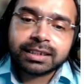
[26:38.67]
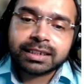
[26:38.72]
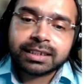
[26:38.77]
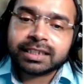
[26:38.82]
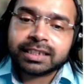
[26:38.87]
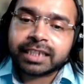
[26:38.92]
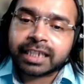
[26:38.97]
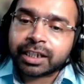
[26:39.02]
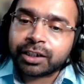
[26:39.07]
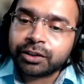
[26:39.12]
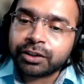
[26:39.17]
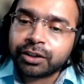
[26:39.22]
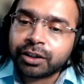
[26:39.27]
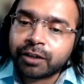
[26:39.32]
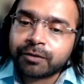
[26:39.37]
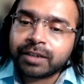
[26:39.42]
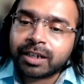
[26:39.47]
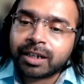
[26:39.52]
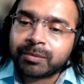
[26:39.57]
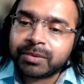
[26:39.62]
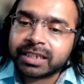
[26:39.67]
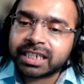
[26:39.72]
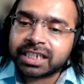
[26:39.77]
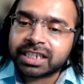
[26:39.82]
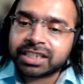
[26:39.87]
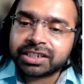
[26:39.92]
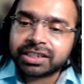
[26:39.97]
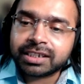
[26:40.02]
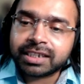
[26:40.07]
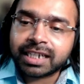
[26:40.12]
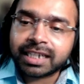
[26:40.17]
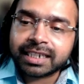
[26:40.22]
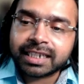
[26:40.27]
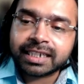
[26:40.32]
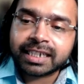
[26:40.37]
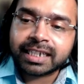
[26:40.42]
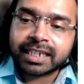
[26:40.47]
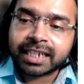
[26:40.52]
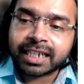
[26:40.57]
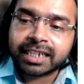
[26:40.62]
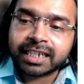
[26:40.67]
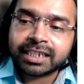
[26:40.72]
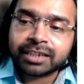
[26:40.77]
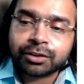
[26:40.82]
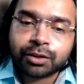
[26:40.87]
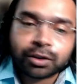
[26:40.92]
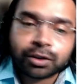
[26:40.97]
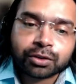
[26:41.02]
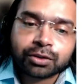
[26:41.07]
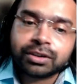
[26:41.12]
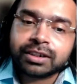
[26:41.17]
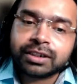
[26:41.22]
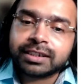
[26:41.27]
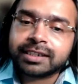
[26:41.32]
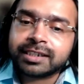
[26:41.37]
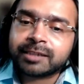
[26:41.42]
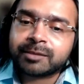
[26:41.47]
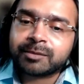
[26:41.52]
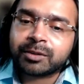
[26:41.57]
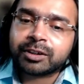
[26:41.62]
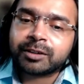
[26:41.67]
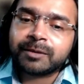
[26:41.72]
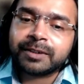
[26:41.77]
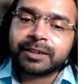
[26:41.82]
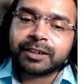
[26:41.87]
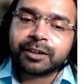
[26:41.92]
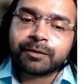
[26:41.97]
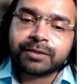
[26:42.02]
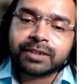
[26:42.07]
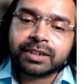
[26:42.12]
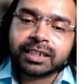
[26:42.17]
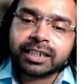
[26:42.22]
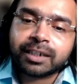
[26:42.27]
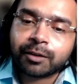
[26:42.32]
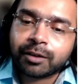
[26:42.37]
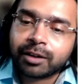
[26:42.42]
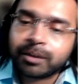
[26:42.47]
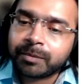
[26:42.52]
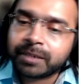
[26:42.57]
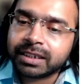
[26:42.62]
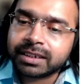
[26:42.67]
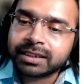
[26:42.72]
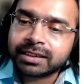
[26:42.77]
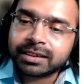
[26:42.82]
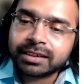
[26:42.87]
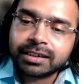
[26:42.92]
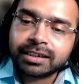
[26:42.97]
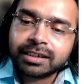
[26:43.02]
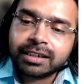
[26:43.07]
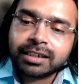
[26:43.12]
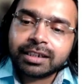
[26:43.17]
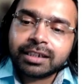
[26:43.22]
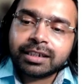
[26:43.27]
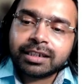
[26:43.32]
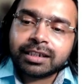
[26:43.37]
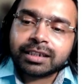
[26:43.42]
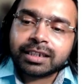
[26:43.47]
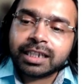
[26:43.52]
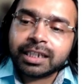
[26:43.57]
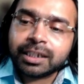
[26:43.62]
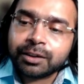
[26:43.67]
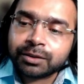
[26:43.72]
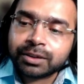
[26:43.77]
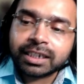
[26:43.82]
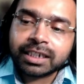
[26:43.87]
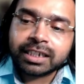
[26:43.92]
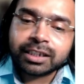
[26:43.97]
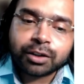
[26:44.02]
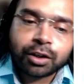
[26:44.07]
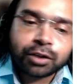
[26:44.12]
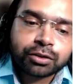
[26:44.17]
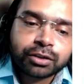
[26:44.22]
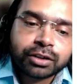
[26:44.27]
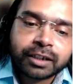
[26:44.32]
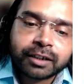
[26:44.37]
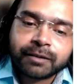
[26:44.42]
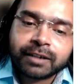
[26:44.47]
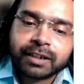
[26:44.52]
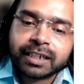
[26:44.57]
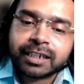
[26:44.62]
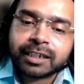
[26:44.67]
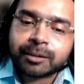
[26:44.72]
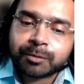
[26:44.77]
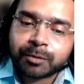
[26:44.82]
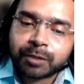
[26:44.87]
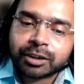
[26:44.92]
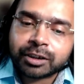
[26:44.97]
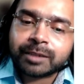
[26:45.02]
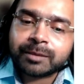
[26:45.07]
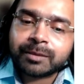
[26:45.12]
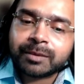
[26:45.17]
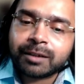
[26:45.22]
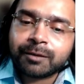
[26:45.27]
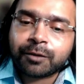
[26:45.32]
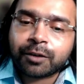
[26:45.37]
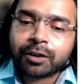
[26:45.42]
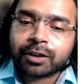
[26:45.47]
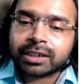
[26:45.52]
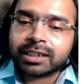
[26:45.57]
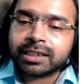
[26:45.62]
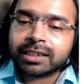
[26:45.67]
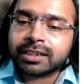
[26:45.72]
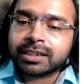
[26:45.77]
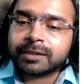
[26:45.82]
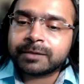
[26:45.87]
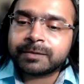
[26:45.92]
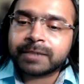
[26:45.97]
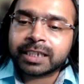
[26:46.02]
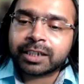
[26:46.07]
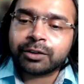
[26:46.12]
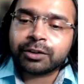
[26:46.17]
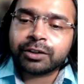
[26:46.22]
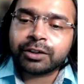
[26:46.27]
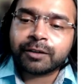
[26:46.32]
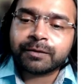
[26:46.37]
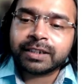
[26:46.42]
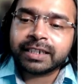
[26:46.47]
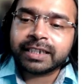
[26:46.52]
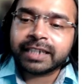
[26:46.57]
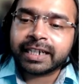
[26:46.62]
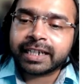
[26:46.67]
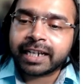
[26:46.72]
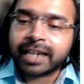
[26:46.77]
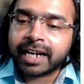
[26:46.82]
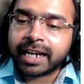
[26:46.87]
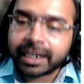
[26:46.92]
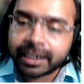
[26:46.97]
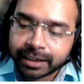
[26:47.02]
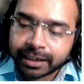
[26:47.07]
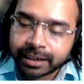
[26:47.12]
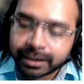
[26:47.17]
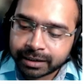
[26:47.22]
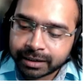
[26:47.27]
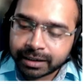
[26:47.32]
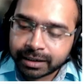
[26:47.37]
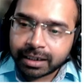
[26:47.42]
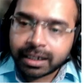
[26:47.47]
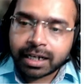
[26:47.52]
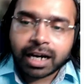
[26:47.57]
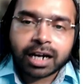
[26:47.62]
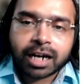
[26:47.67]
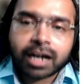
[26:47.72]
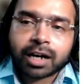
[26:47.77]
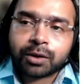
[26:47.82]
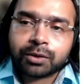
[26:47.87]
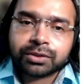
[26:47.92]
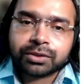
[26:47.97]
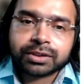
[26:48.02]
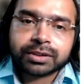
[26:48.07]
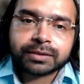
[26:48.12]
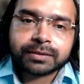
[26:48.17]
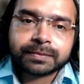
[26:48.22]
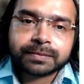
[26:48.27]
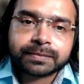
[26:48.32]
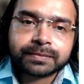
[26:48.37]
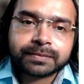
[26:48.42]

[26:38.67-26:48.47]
Then security of the application and the data is not only the responsibility of the developers, the user is also equally responsible for the security of the data and accounts.